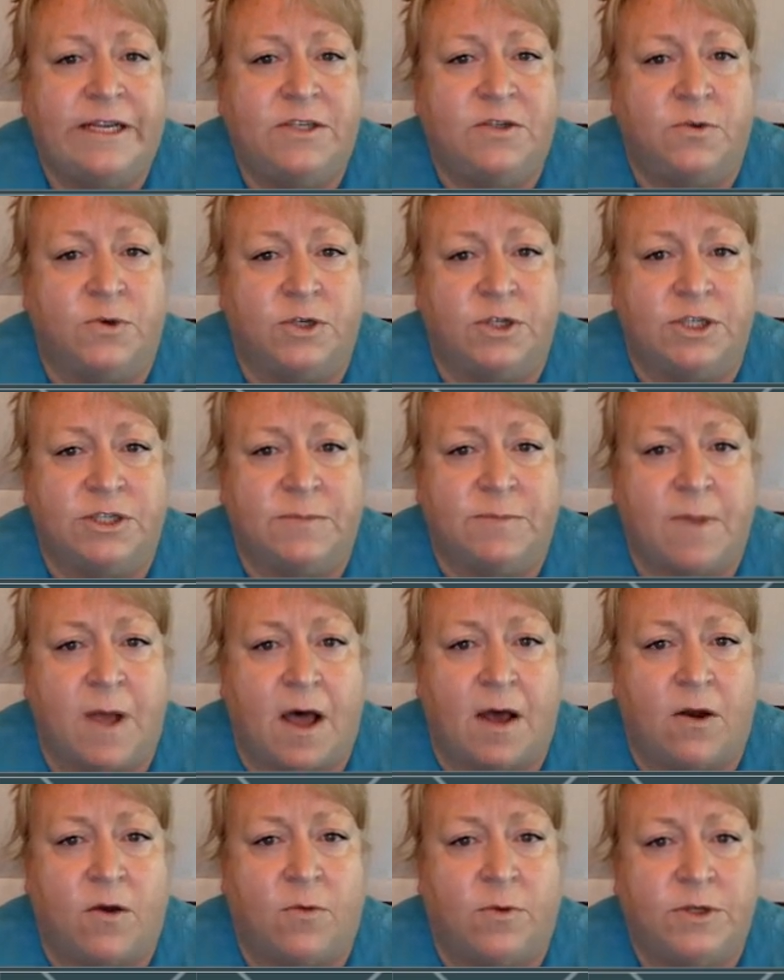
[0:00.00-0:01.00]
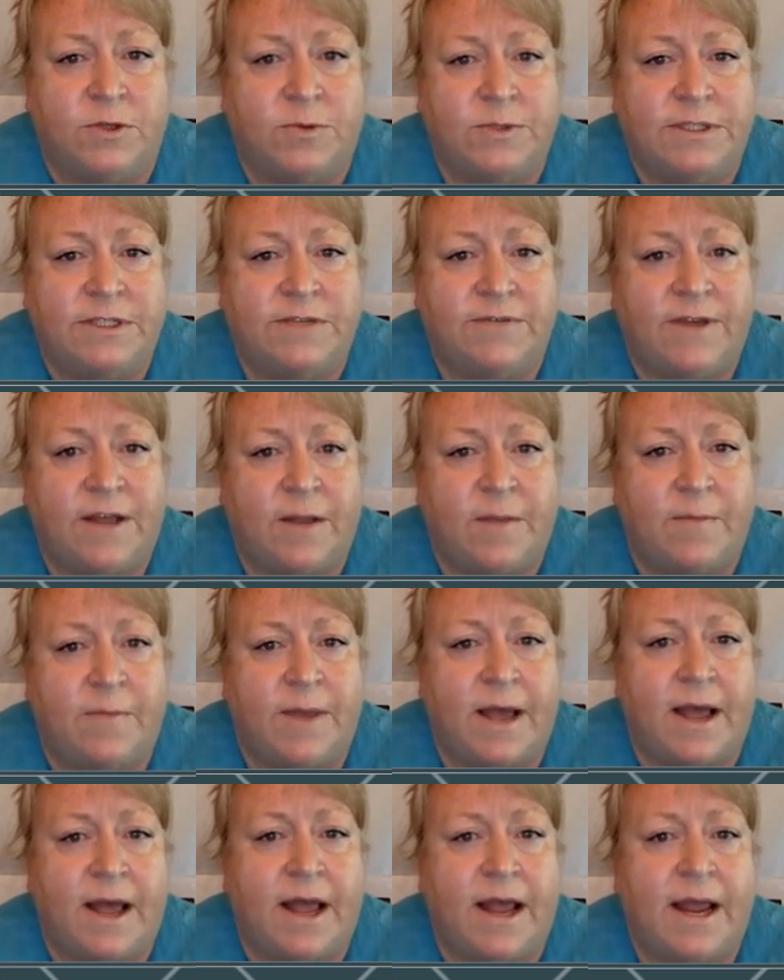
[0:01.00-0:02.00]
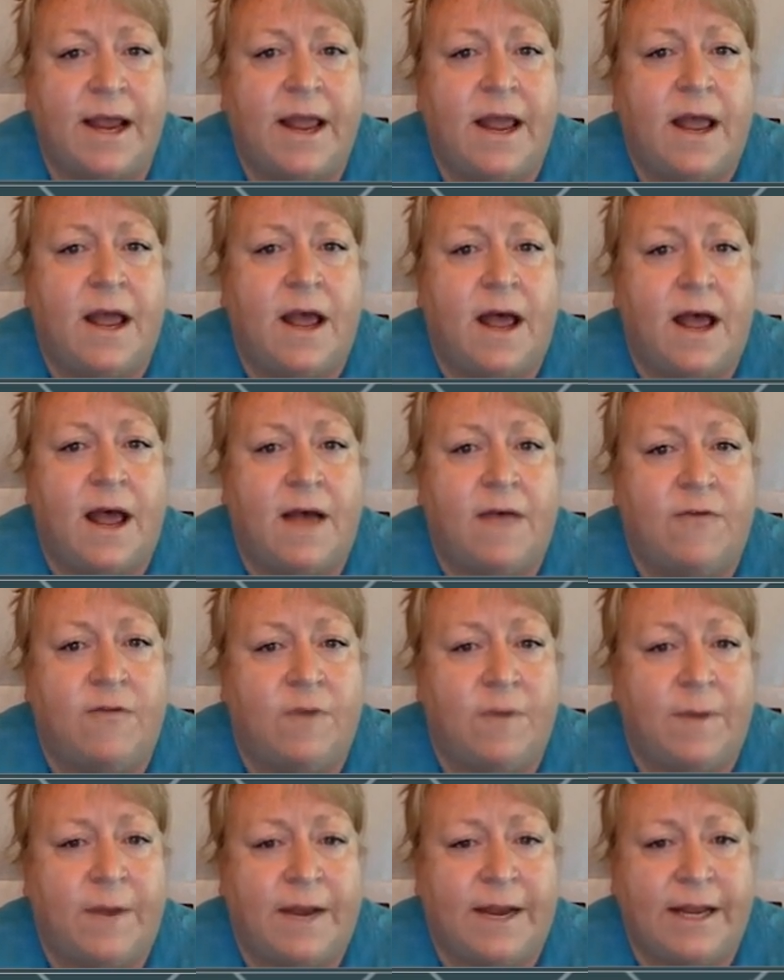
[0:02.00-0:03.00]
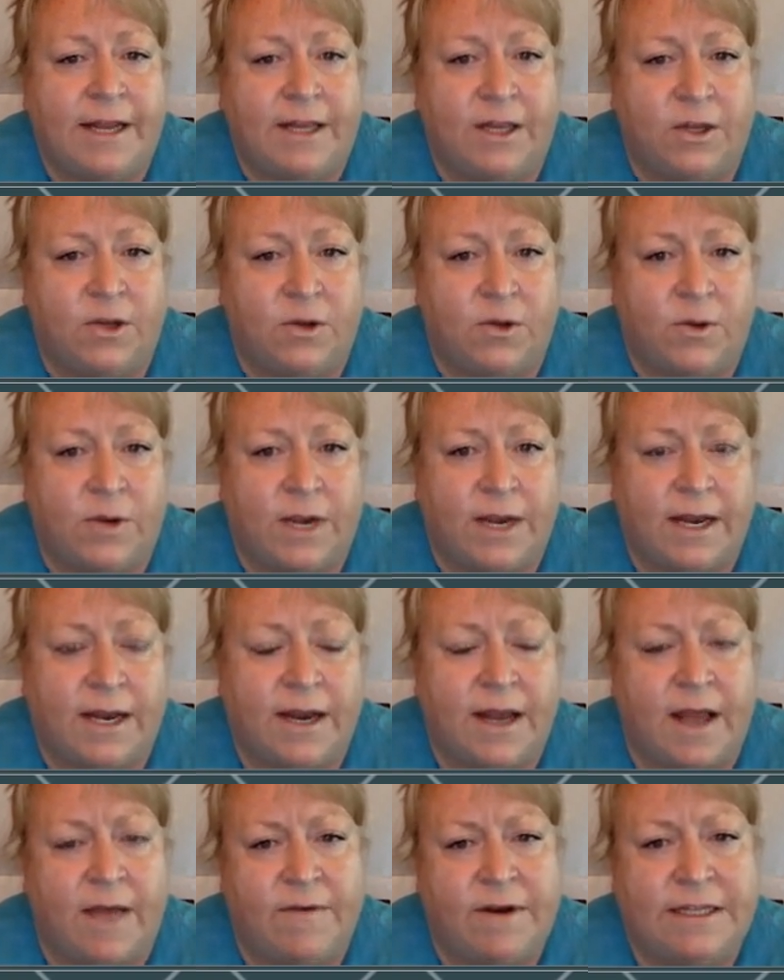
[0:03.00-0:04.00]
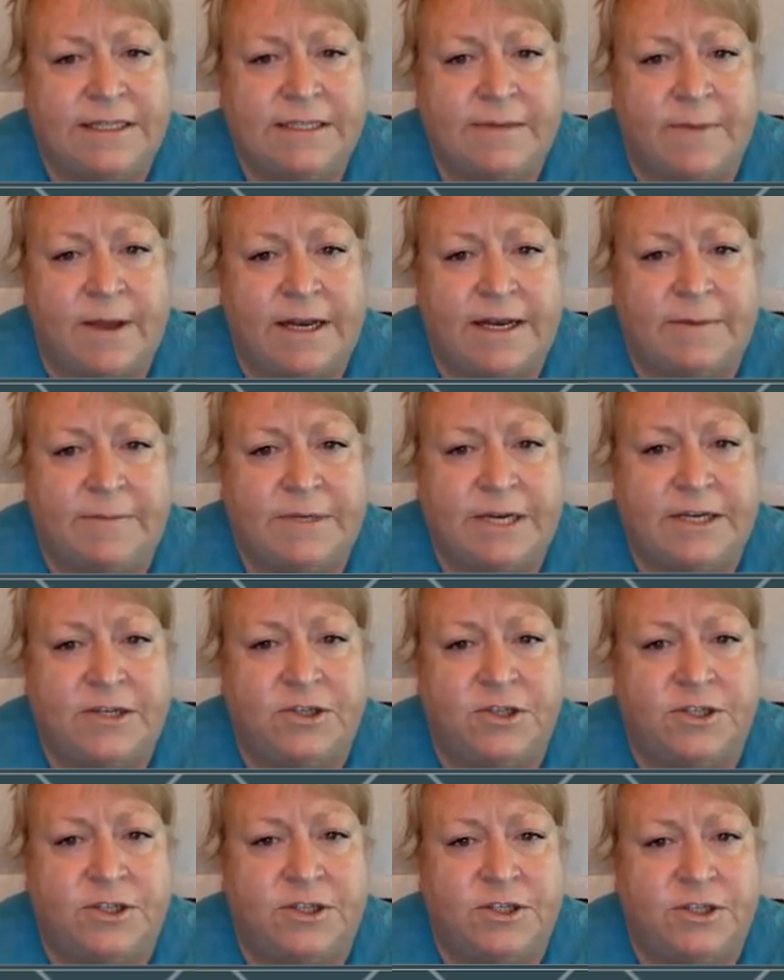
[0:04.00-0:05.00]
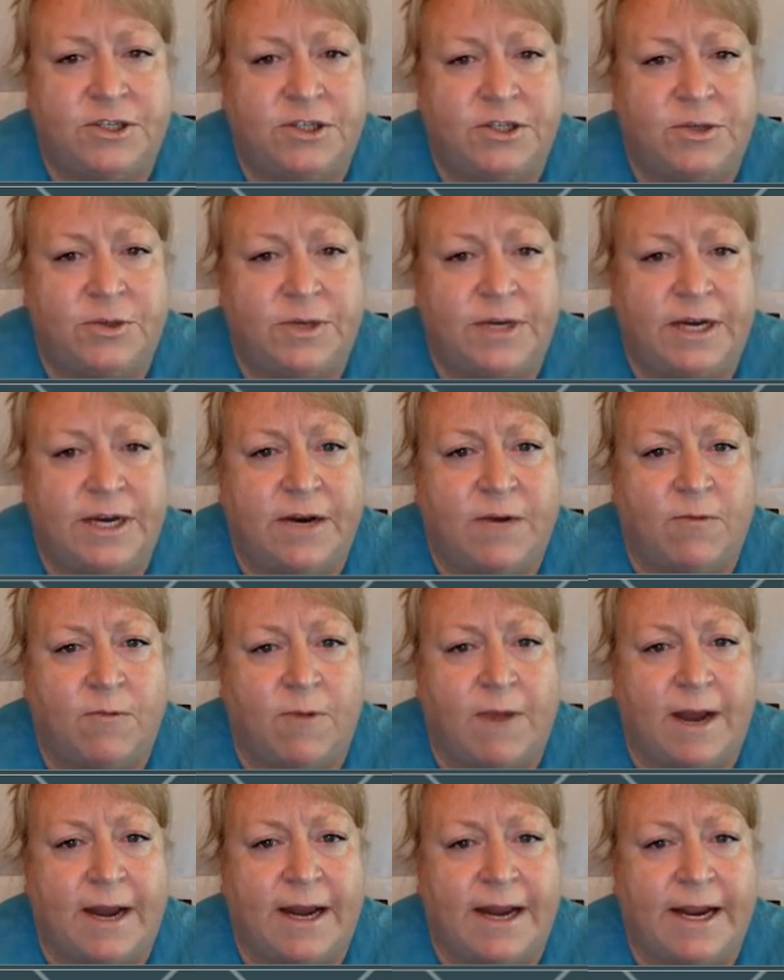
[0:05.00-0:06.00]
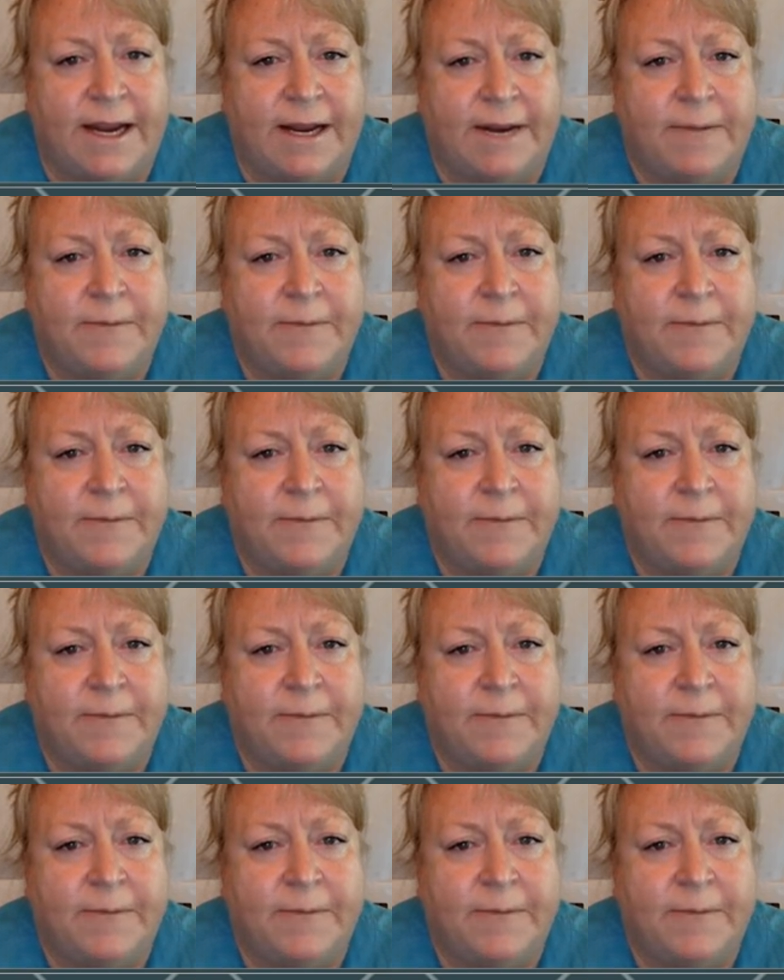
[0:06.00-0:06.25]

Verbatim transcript: resources model, which was developed by uh, Freebody and Luke. And I've done some adaptations to it in writing.